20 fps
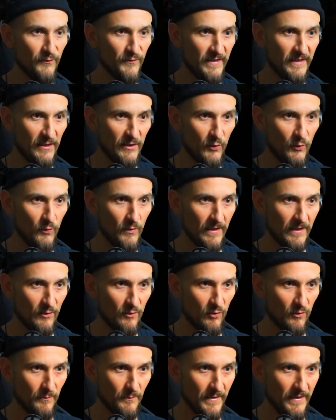on the bait
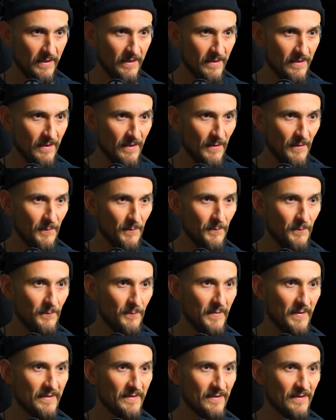combo with the
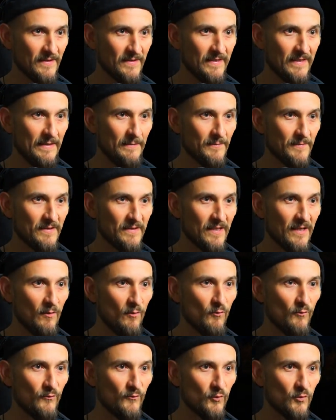nightcrawler,
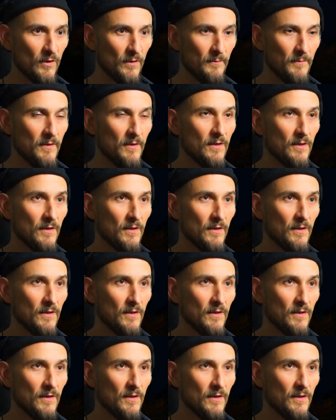and it's the white